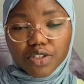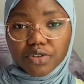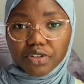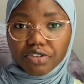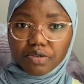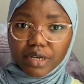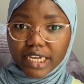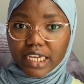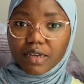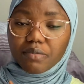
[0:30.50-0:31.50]
Don't Touch My
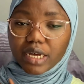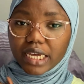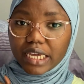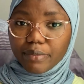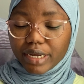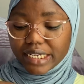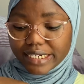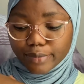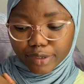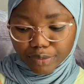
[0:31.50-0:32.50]
Hair by Emma
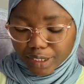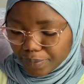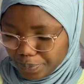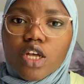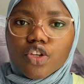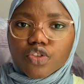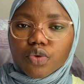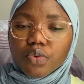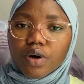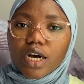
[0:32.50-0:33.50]
Dabiri.
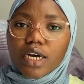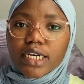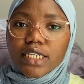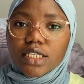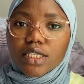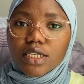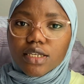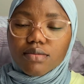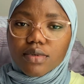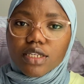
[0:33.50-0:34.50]
So I
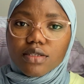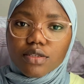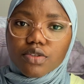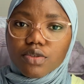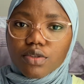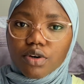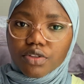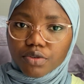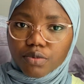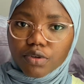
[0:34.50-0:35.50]
listened to the
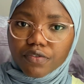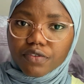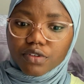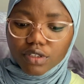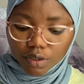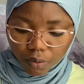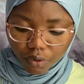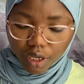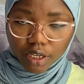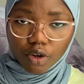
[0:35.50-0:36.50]
audiobook for this
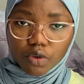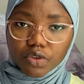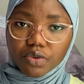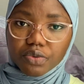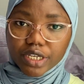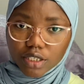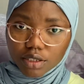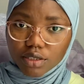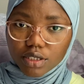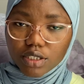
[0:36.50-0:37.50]
book and also read
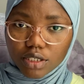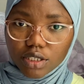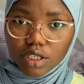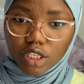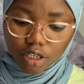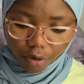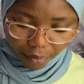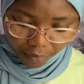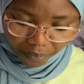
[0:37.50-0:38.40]
the e-copy.